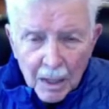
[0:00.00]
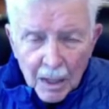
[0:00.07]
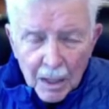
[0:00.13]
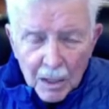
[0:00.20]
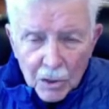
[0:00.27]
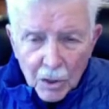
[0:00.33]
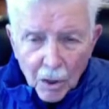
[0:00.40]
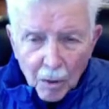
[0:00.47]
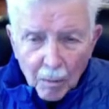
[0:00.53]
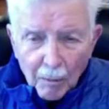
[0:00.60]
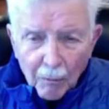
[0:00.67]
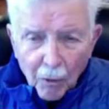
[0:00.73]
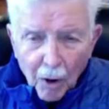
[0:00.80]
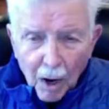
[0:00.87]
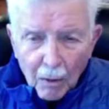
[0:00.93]
So
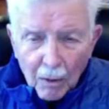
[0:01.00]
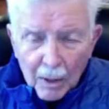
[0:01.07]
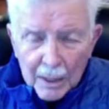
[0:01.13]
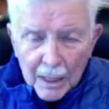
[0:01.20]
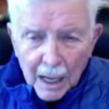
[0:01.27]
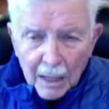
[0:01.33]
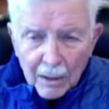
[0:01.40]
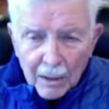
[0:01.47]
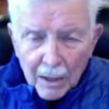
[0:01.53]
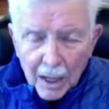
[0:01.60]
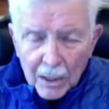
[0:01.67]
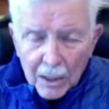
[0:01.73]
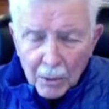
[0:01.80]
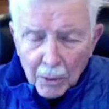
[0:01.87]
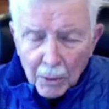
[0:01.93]
before I went down there, I
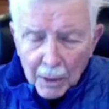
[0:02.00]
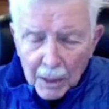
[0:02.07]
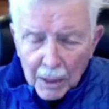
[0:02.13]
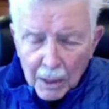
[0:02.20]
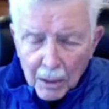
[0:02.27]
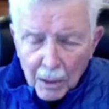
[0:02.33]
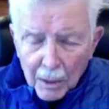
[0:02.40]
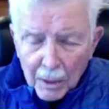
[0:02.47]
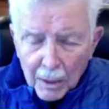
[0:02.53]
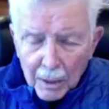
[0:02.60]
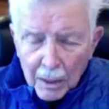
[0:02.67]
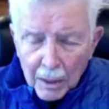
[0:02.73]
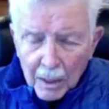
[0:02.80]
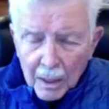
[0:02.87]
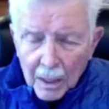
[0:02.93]
knew we were going to go to the
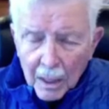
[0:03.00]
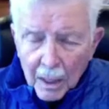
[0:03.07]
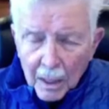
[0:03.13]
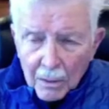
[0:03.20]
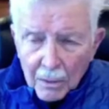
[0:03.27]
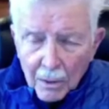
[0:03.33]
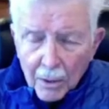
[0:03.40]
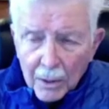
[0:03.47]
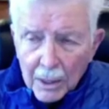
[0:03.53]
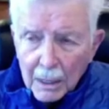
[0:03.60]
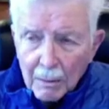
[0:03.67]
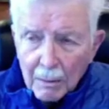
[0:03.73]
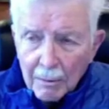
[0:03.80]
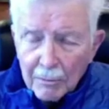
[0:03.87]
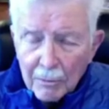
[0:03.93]
Rotary Club
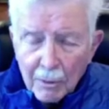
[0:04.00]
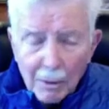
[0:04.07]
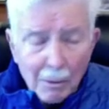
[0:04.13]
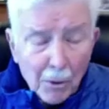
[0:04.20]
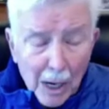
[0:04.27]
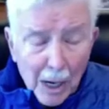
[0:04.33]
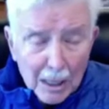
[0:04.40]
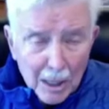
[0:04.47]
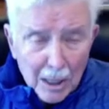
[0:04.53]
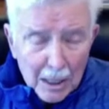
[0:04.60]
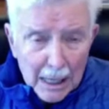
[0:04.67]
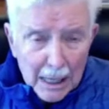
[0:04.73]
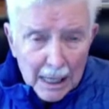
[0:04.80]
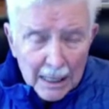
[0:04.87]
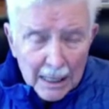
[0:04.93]
of Nuevo Casas
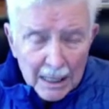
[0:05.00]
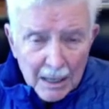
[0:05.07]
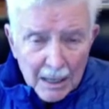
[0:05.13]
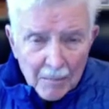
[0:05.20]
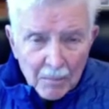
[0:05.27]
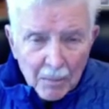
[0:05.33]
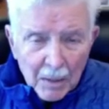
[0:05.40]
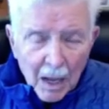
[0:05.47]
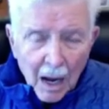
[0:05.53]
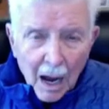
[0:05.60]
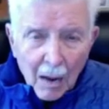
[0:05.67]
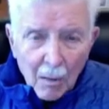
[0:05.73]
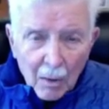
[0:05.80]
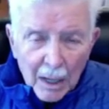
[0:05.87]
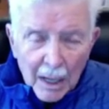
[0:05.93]
Grandes. I
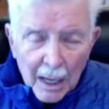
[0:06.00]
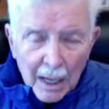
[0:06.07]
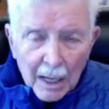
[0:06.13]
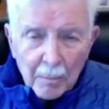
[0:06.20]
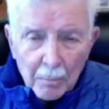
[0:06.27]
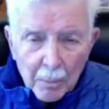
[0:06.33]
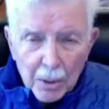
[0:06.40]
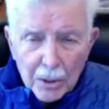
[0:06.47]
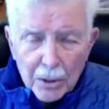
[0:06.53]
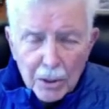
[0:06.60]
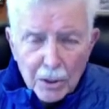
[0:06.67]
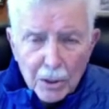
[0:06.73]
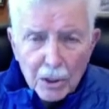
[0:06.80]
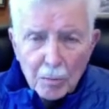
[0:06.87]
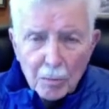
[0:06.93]
went ahead and
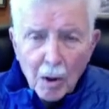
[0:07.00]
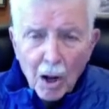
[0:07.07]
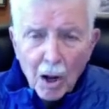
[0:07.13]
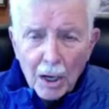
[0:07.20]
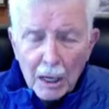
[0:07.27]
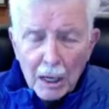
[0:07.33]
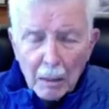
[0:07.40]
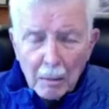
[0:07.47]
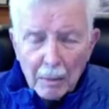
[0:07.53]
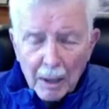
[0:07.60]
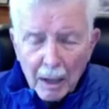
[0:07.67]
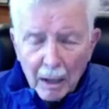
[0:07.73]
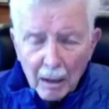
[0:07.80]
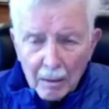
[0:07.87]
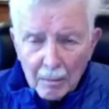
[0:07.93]
purchased a small little
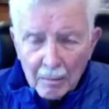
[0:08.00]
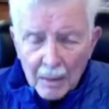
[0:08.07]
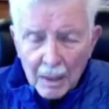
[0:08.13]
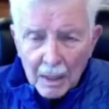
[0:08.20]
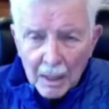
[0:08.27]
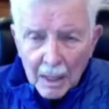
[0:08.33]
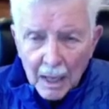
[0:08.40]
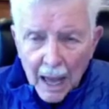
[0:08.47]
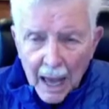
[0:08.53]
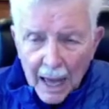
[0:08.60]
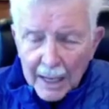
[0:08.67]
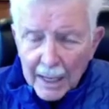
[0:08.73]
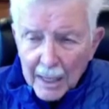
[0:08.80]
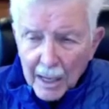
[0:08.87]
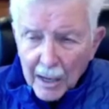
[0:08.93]
bell, had
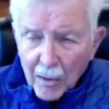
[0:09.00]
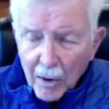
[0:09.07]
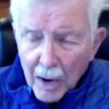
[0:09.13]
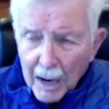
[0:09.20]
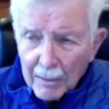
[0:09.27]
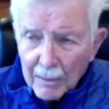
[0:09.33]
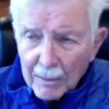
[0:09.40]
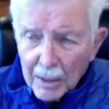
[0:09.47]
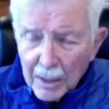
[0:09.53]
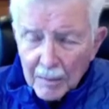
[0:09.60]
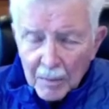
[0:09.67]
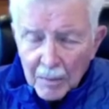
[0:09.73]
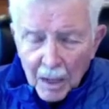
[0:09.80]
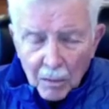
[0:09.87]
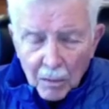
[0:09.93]
it engraved
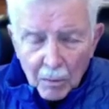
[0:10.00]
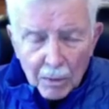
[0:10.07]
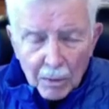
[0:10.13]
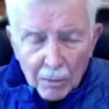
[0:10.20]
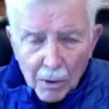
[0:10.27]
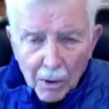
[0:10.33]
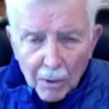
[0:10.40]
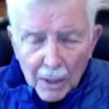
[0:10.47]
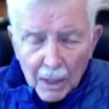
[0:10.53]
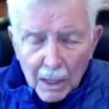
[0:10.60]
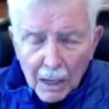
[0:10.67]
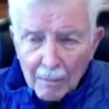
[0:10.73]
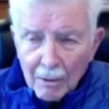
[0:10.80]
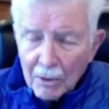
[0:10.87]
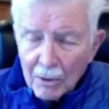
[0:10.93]
with the Rotary
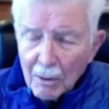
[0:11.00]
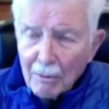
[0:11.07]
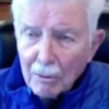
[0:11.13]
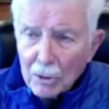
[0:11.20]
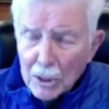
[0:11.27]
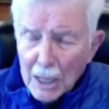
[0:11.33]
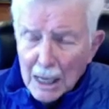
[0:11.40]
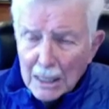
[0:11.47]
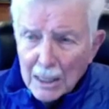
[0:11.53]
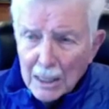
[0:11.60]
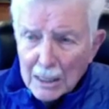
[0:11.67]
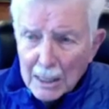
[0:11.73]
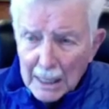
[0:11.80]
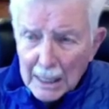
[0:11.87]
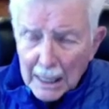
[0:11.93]
Club of Nuevo Casas
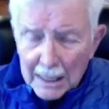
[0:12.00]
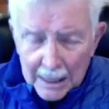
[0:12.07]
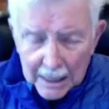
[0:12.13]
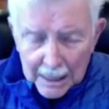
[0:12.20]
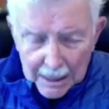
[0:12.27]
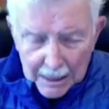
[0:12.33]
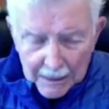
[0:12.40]
Grandes.